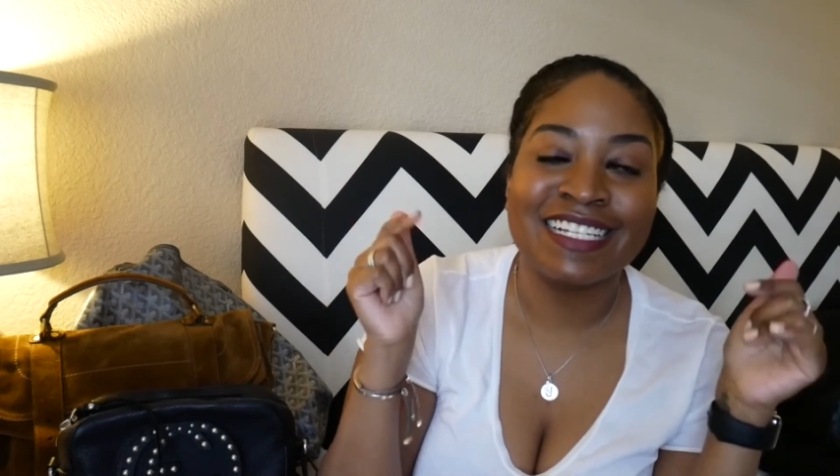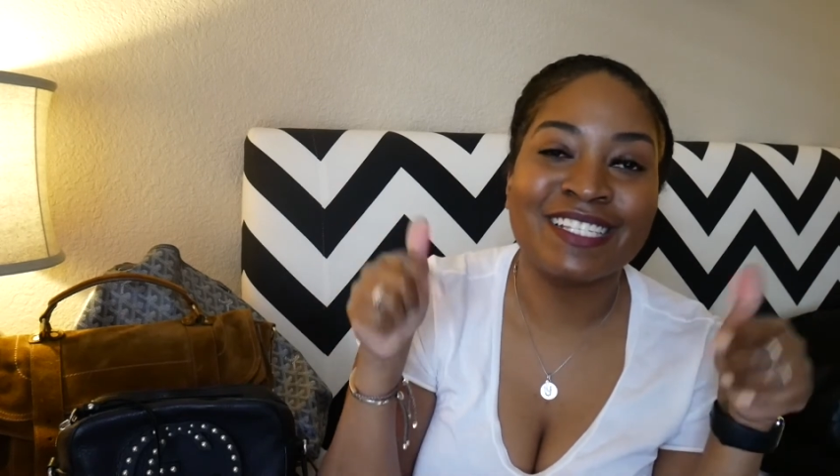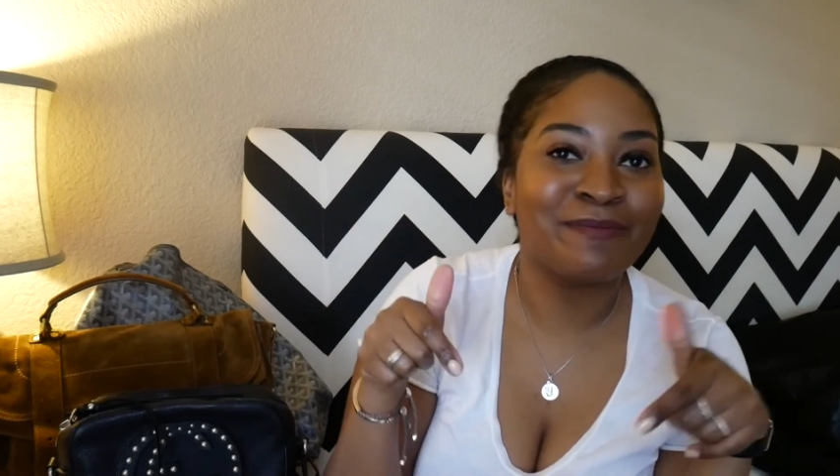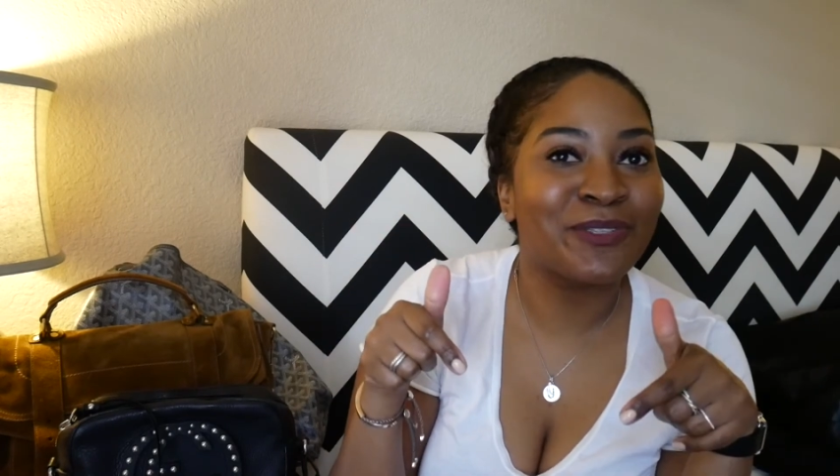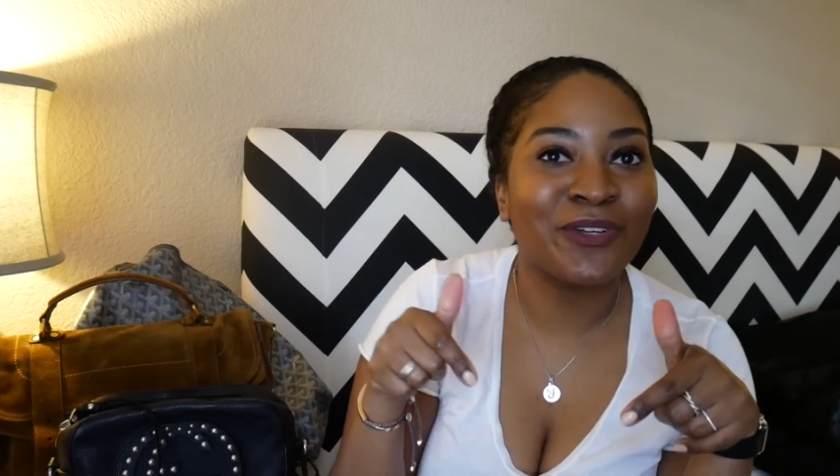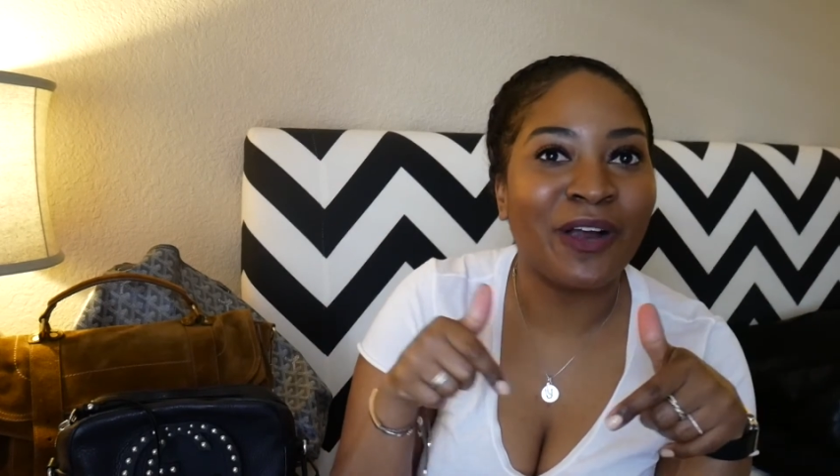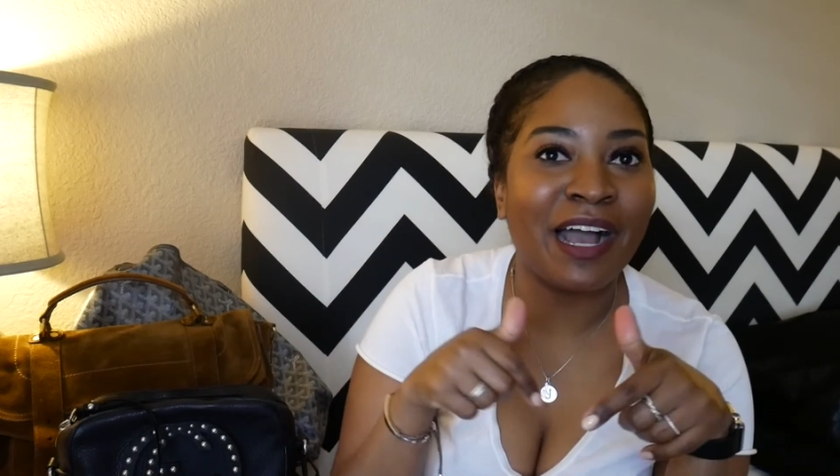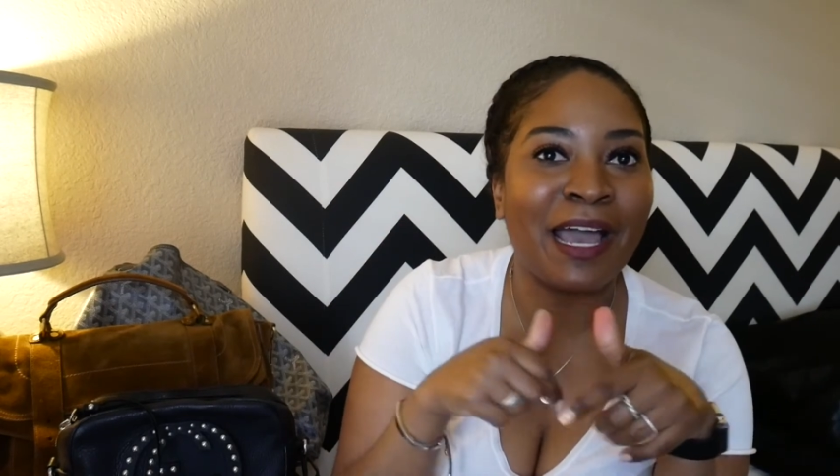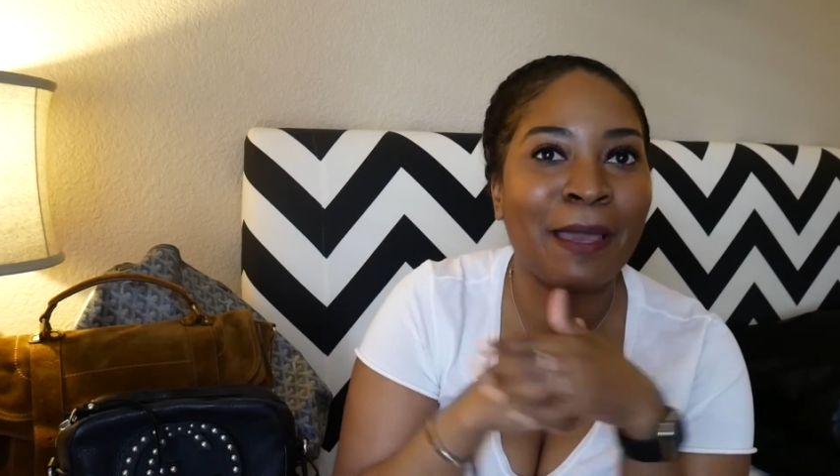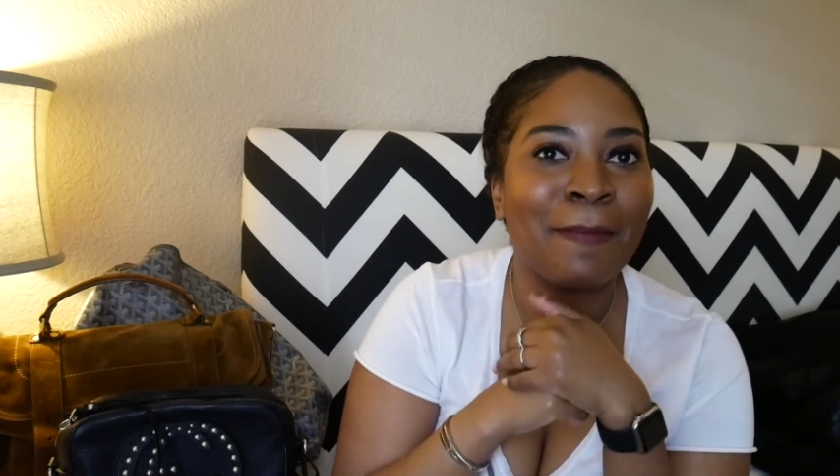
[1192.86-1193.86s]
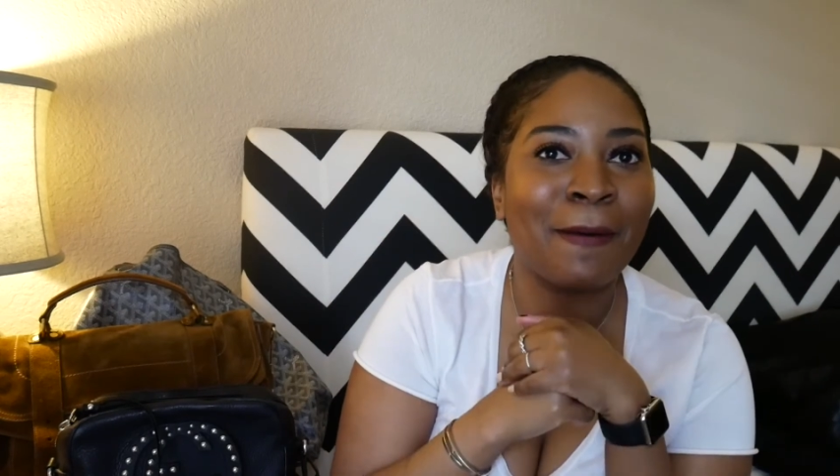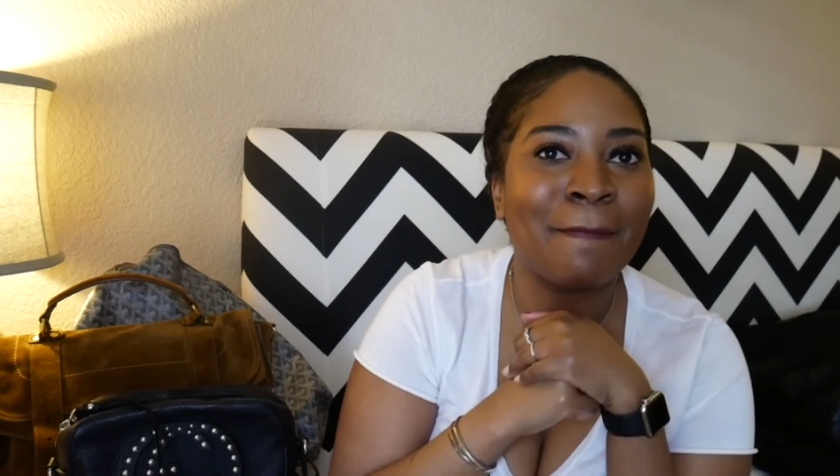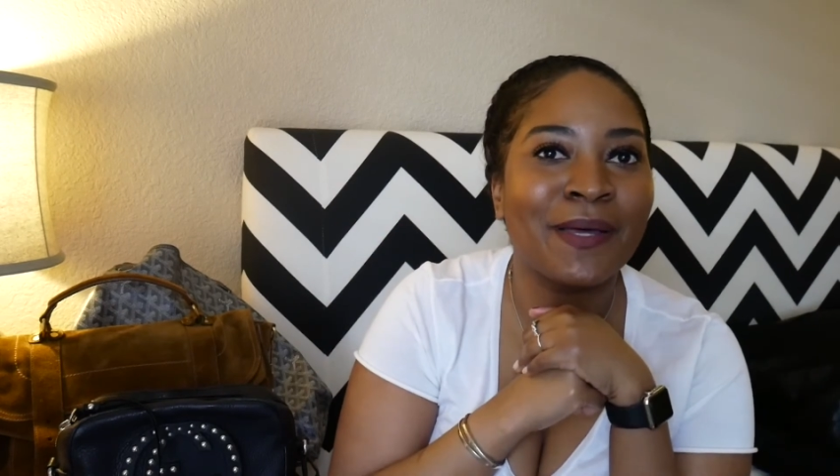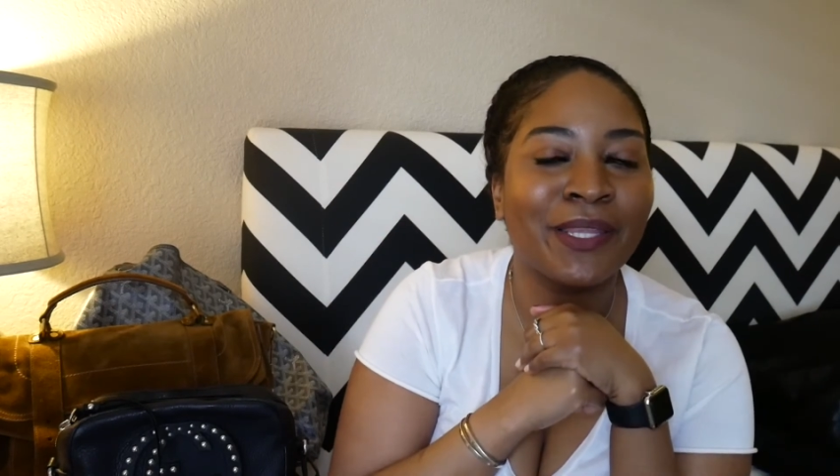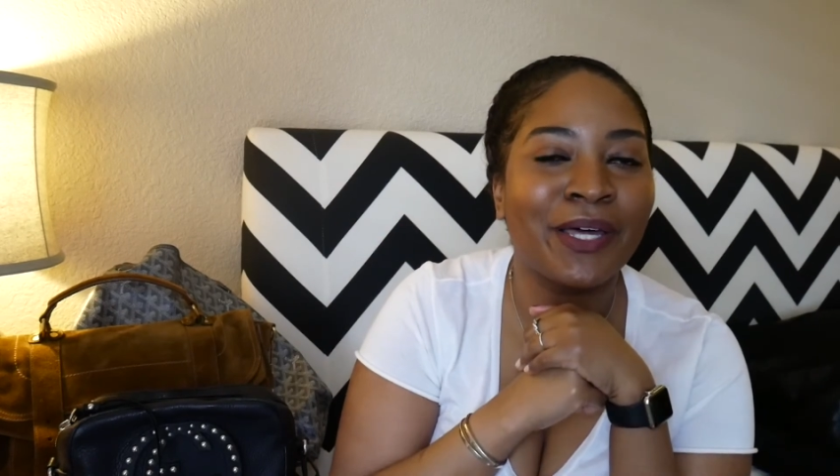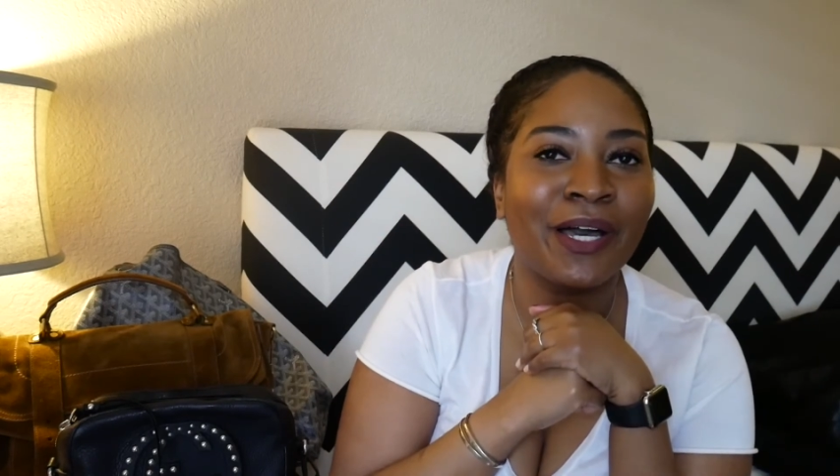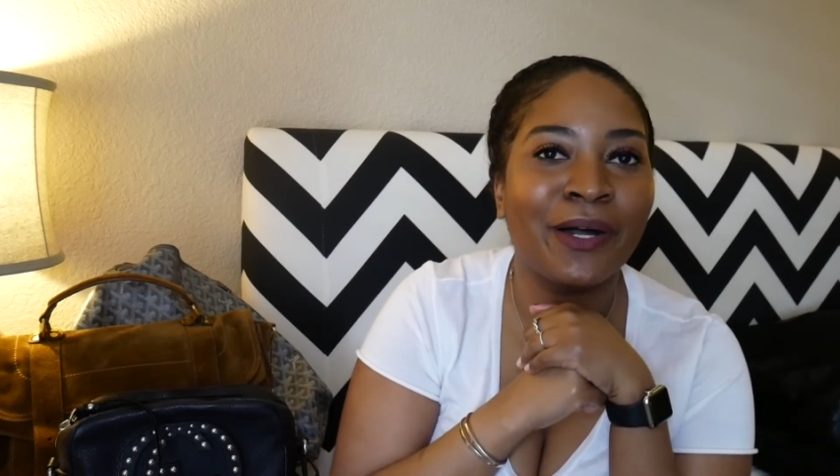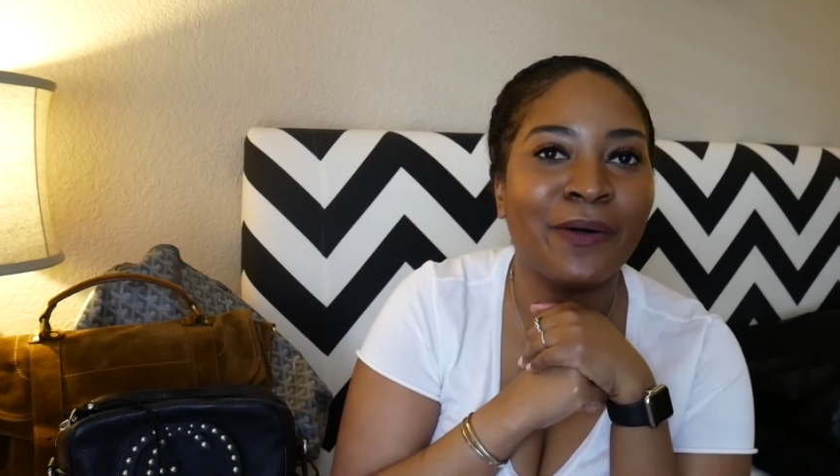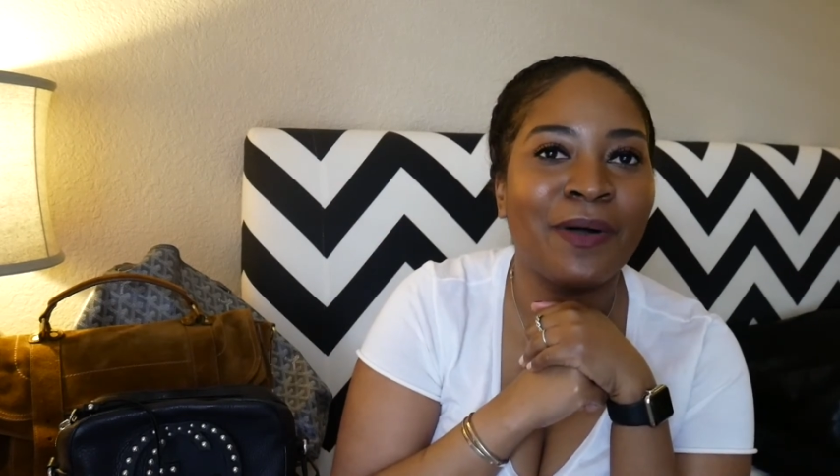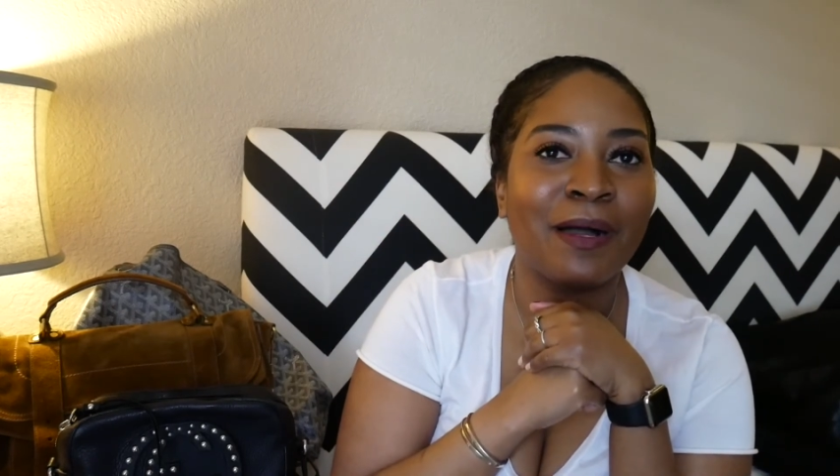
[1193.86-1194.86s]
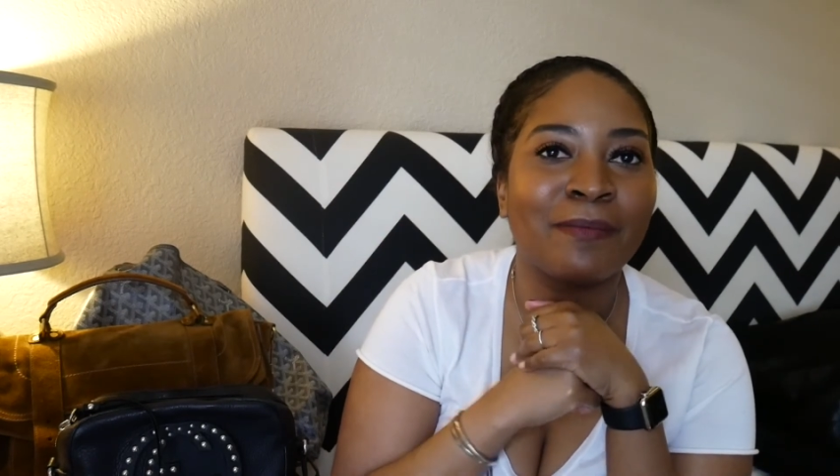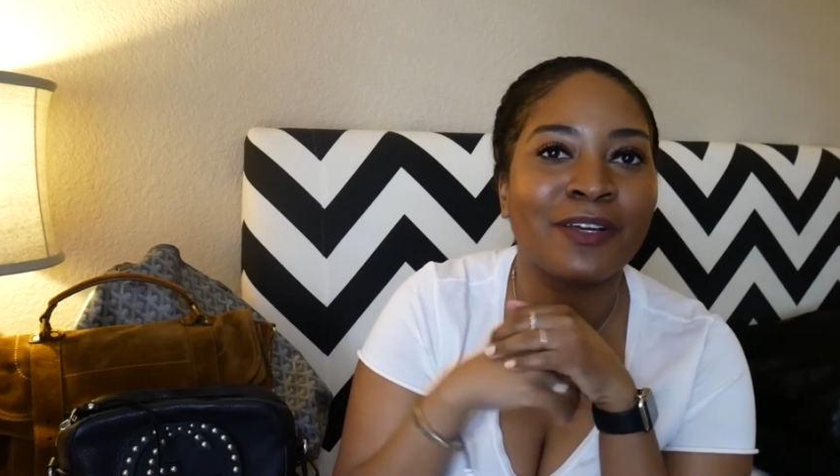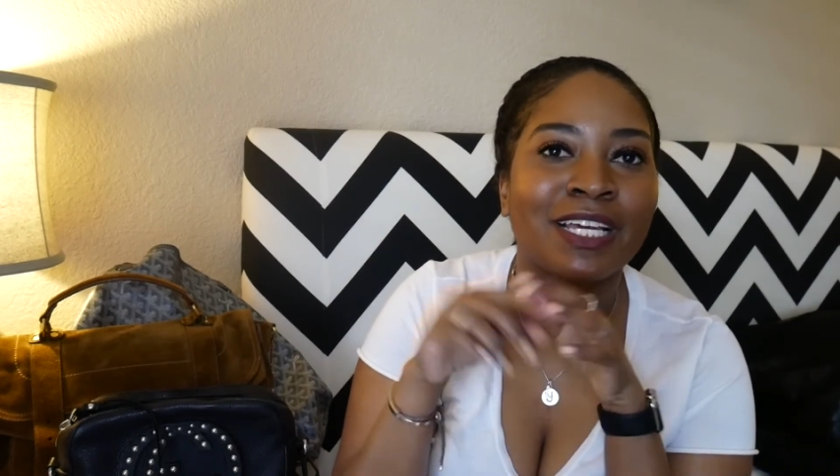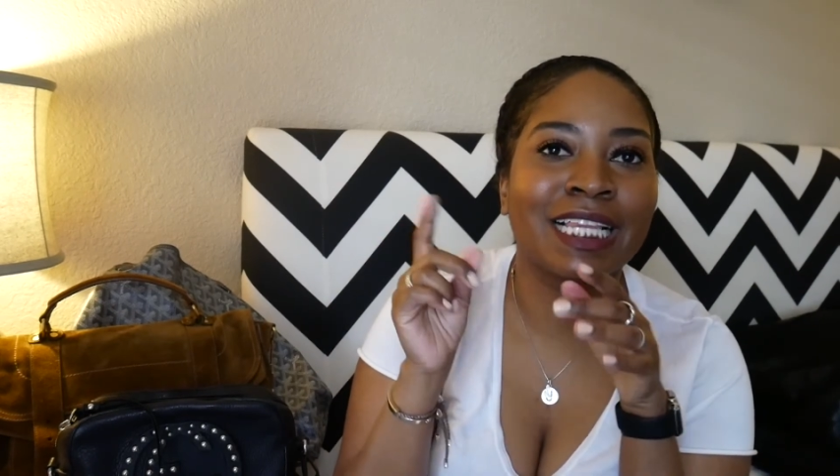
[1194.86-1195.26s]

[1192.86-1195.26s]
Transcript: subscribe below,